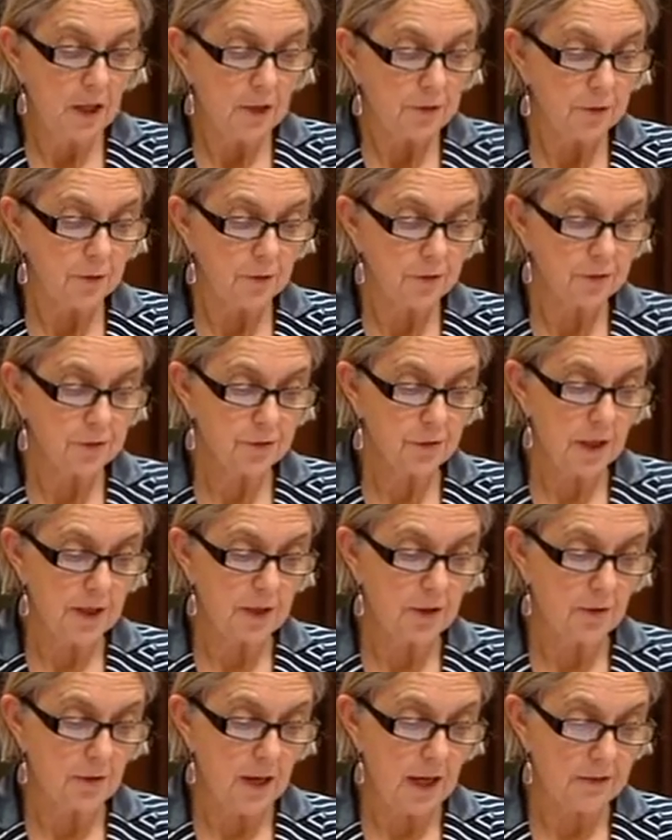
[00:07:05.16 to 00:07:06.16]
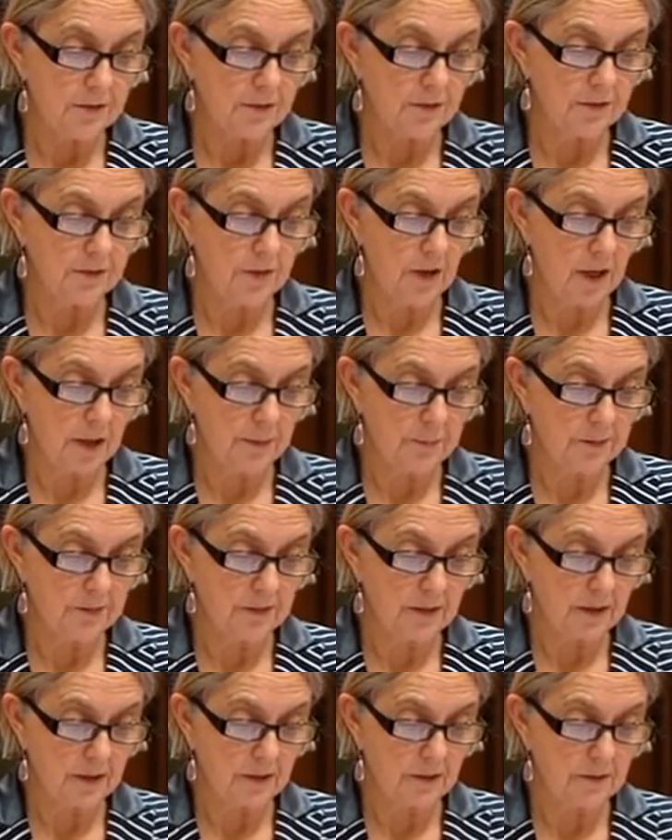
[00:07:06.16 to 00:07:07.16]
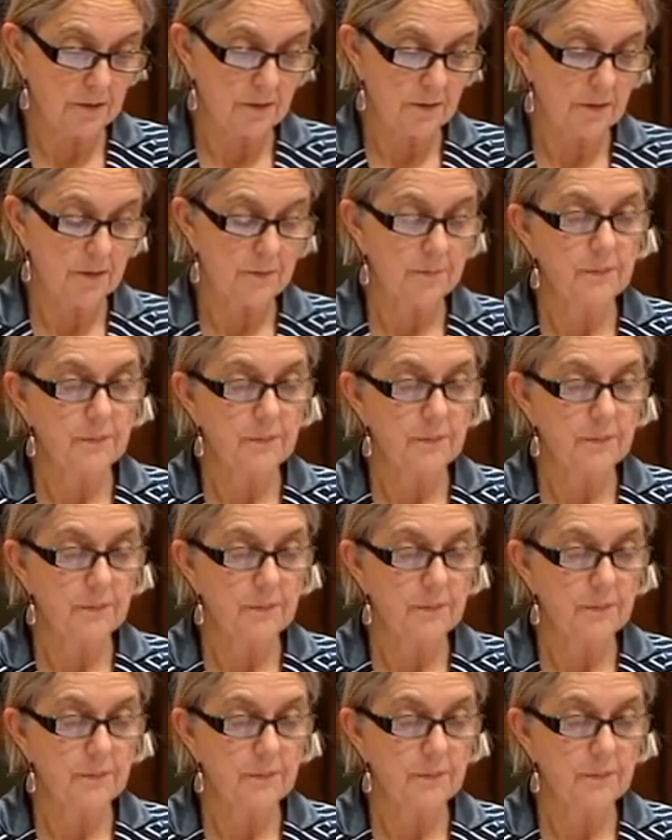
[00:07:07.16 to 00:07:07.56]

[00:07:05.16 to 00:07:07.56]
to Australia as asylum seekers.